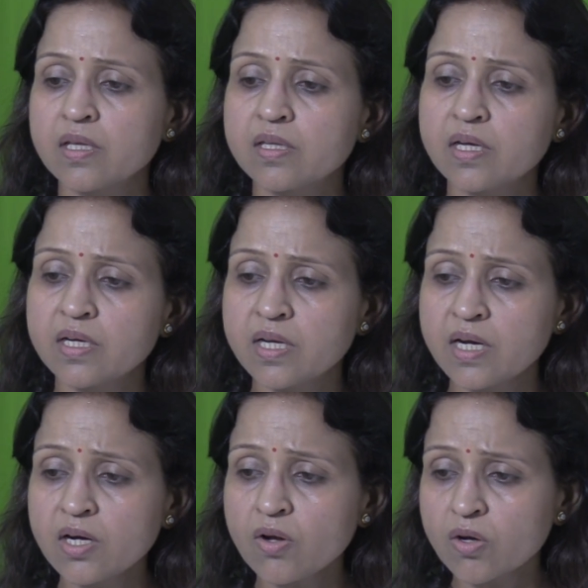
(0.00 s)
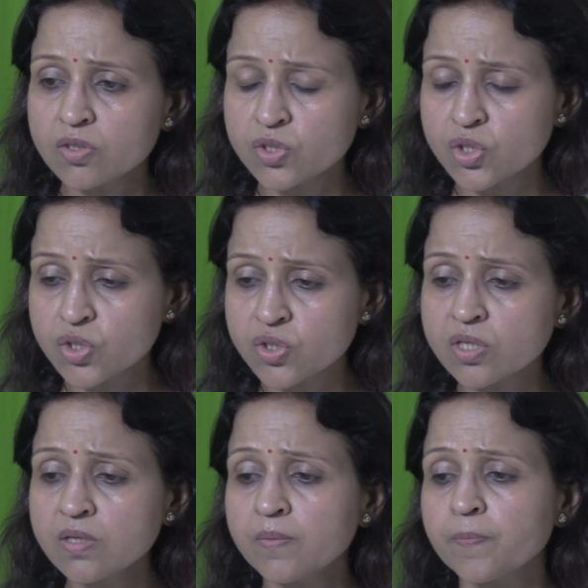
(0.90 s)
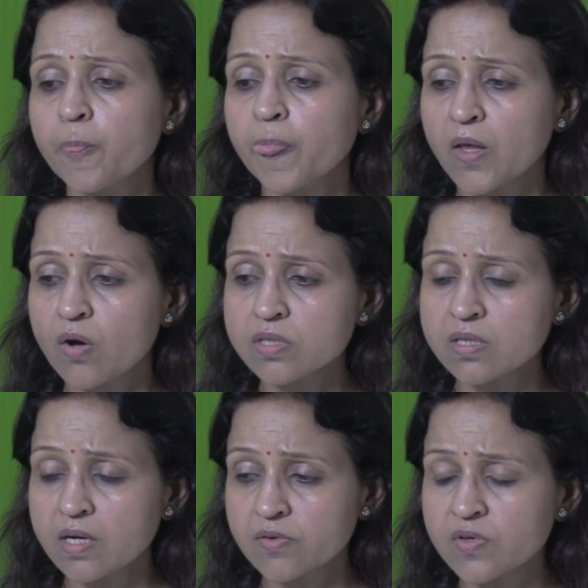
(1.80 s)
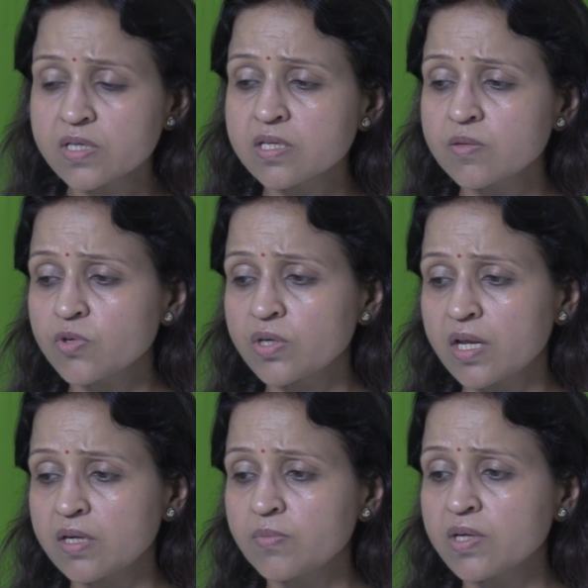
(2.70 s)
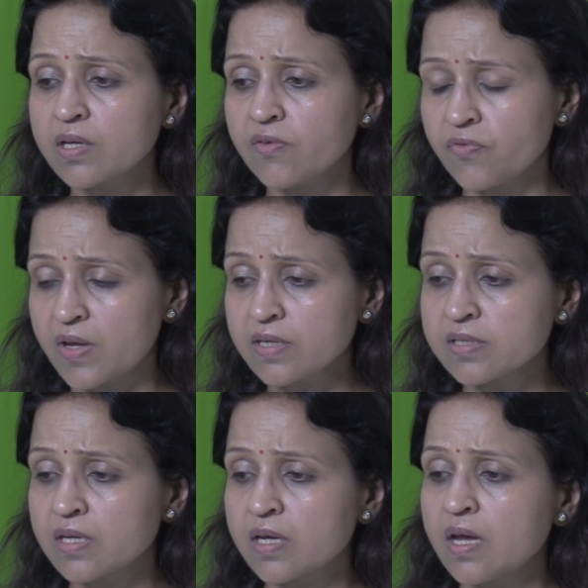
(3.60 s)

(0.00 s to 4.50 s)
The inhaled oxygen causes adverse hemodynamic effects